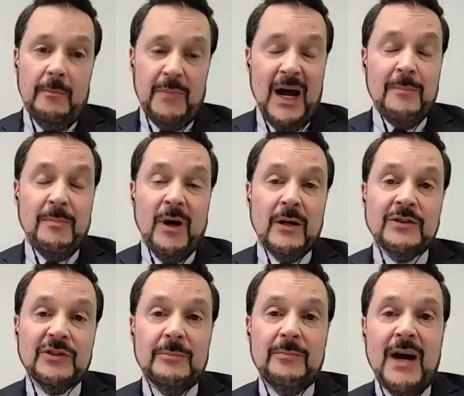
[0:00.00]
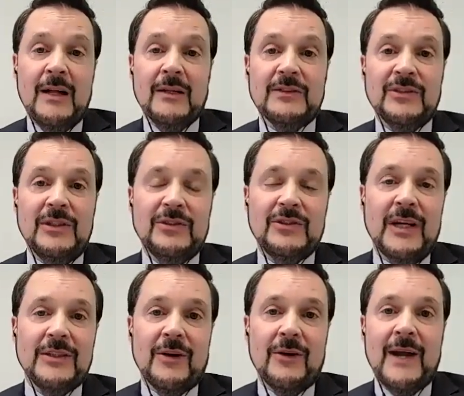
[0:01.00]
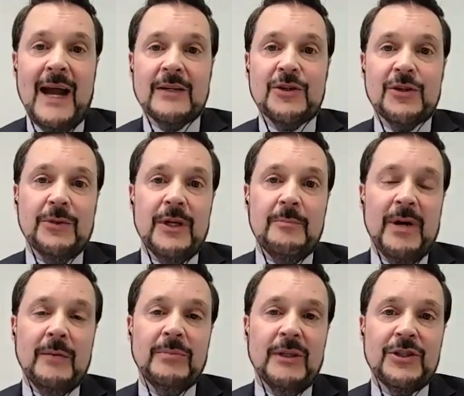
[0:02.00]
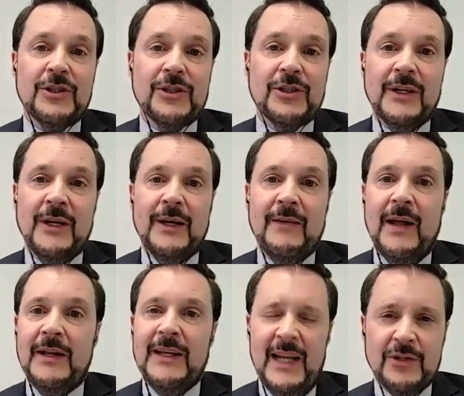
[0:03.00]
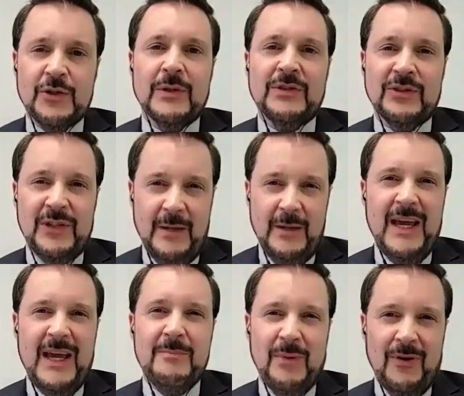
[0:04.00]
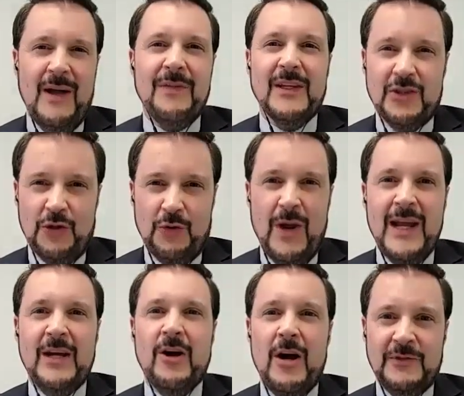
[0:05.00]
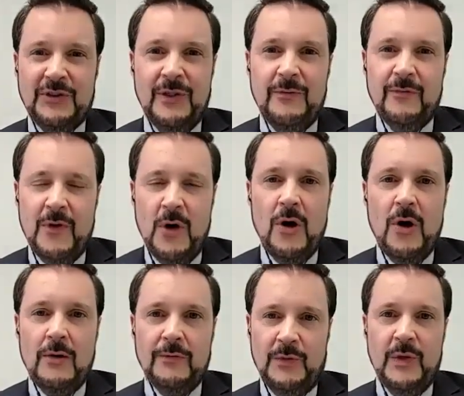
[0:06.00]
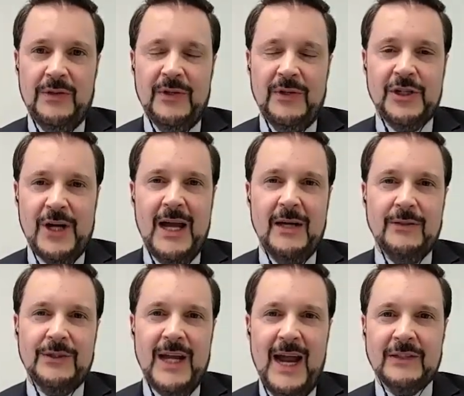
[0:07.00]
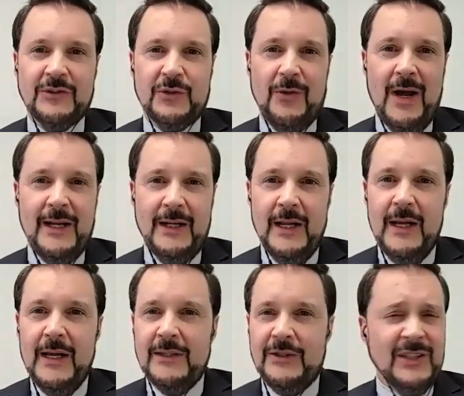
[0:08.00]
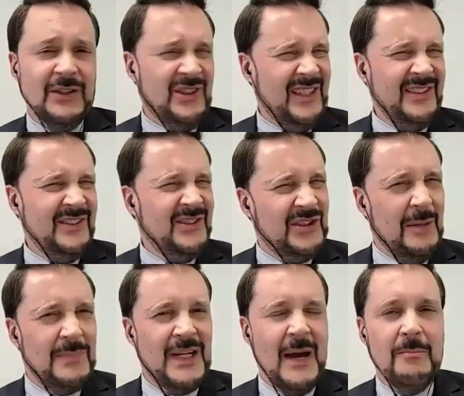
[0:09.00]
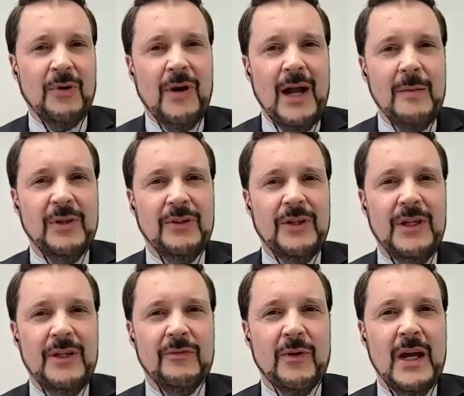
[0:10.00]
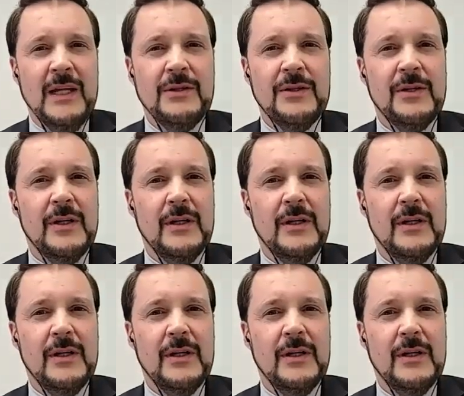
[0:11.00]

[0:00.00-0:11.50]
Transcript: Bipartisan Policy Center actually published an interesting paper on the trade-offs involved with the child tax credit just in September, I believe, right?